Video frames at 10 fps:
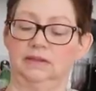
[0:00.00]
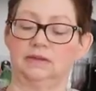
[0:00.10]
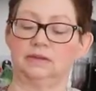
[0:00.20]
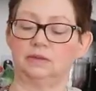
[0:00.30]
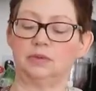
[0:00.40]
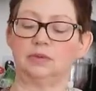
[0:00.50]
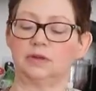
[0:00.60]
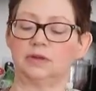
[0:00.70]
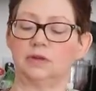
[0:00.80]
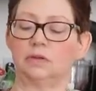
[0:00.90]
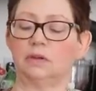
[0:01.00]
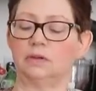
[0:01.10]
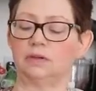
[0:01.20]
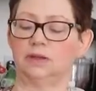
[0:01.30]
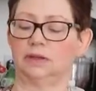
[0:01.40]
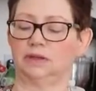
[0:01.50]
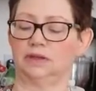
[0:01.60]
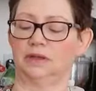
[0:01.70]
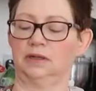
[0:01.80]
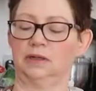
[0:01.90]
I'm going to put the top on,
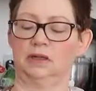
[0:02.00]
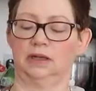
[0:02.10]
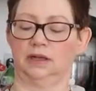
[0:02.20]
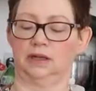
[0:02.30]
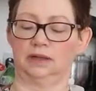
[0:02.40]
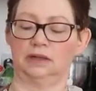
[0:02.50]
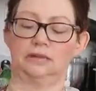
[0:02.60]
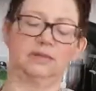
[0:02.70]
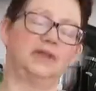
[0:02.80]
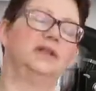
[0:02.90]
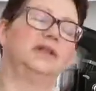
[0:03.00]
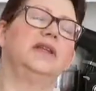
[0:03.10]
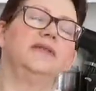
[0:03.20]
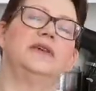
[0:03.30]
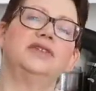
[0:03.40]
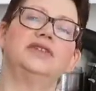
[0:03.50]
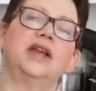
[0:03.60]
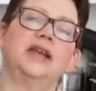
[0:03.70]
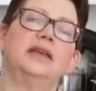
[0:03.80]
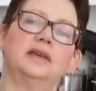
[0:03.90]
and I'm going to give it a
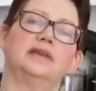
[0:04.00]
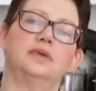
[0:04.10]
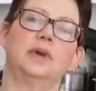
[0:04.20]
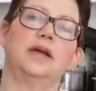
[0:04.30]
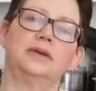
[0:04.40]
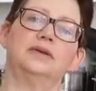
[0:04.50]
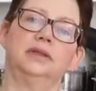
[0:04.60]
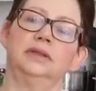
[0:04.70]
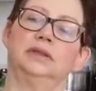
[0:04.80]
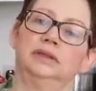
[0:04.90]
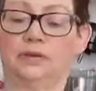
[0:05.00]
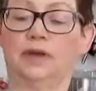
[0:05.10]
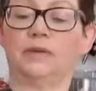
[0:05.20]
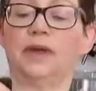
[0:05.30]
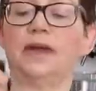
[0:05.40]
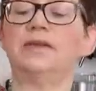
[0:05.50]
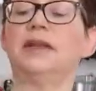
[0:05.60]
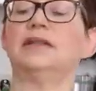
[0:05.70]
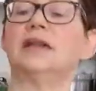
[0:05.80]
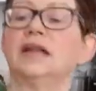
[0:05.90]
shake as well. And there we have
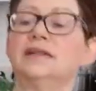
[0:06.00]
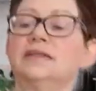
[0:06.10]
it, hand